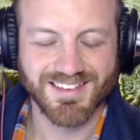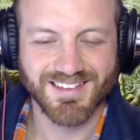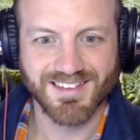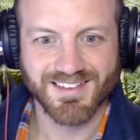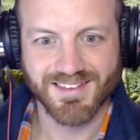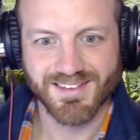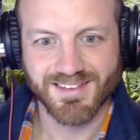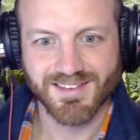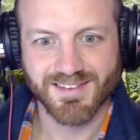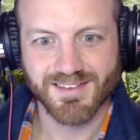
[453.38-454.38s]

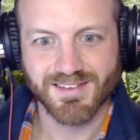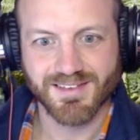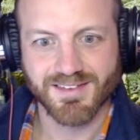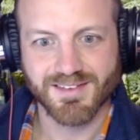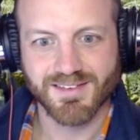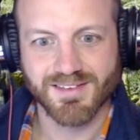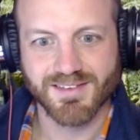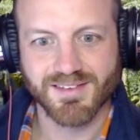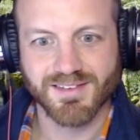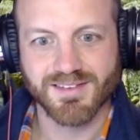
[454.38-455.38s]

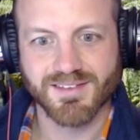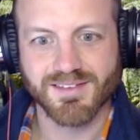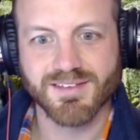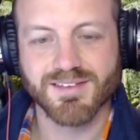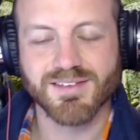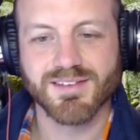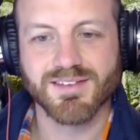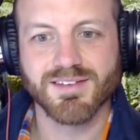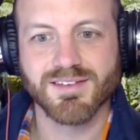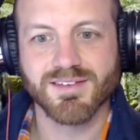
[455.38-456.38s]

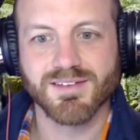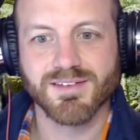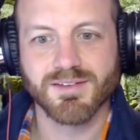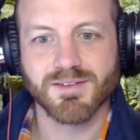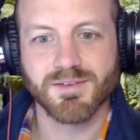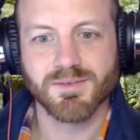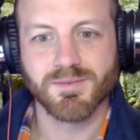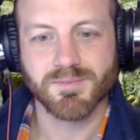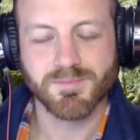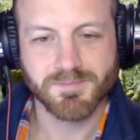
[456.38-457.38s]

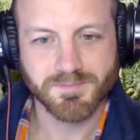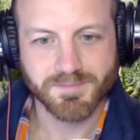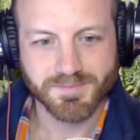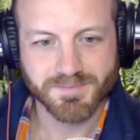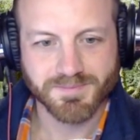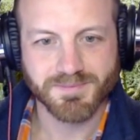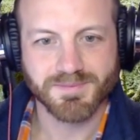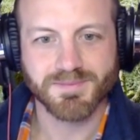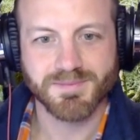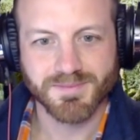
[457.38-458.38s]

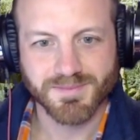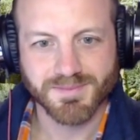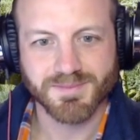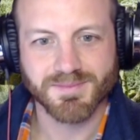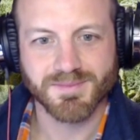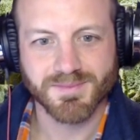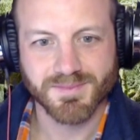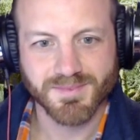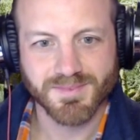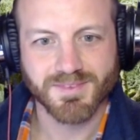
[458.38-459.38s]

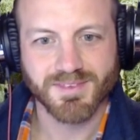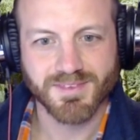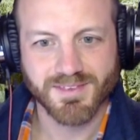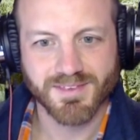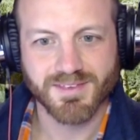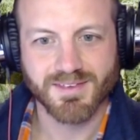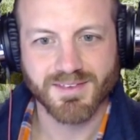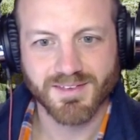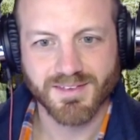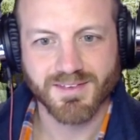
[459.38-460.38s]

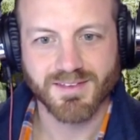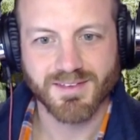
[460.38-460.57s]
No words are spoken by the person on screen.